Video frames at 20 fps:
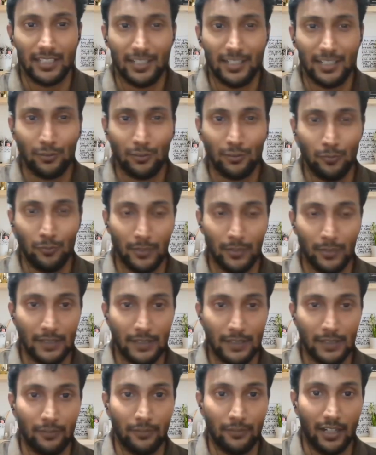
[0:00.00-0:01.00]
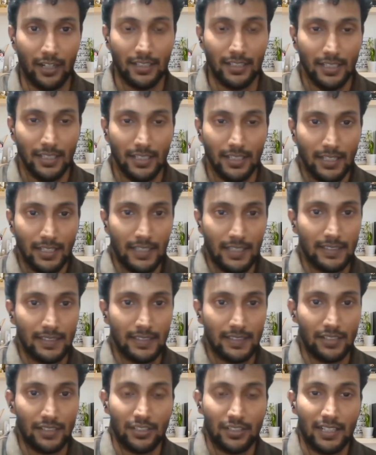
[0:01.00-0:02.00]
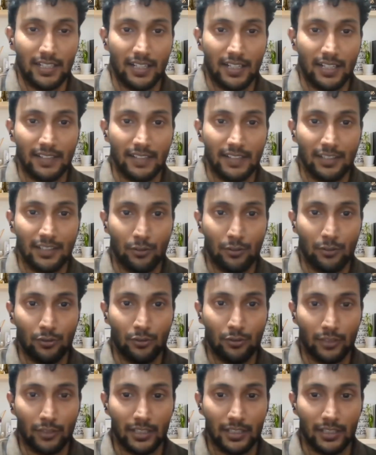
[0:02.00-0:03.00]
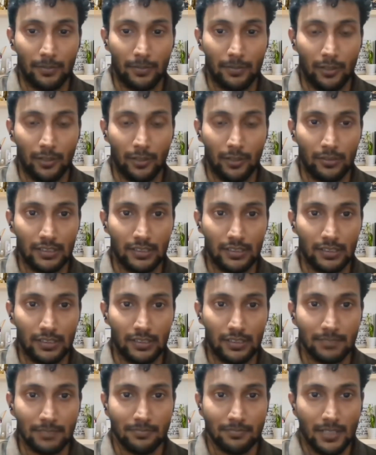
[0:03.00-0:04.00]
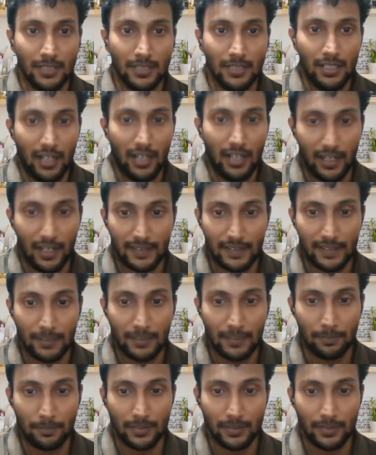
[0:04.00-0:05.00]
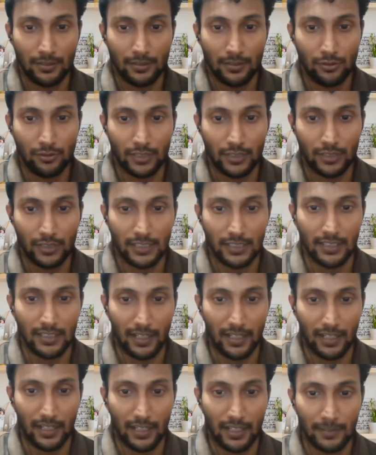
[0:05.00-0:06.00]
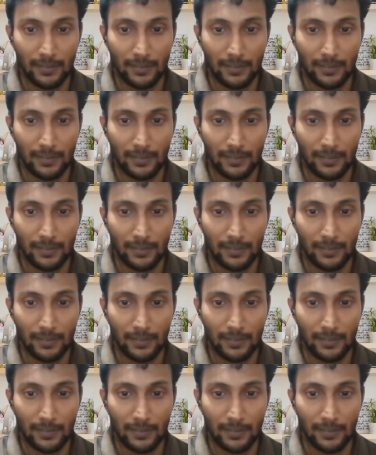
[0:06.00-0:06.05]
are 2 points. One is that Sri Lanka is now talking about RCEP, joining the RCEP,